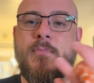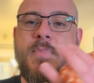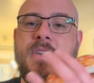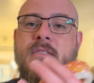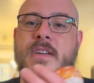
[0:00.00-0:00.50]

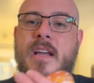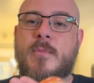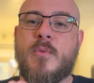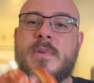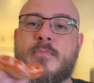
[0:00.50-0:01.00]
Be
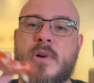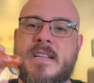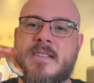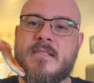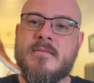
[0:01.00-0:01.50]
available, be
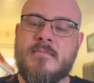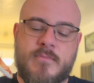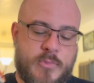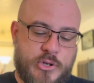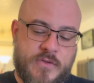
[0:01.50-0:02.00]
present,
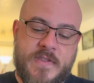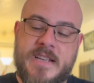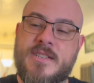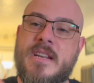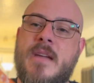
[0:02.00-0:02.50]
put your
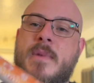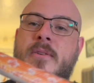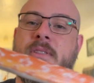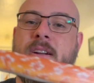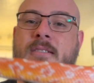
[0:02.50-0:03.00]
face and name
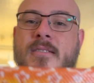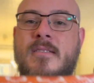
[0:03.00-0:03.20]
out there.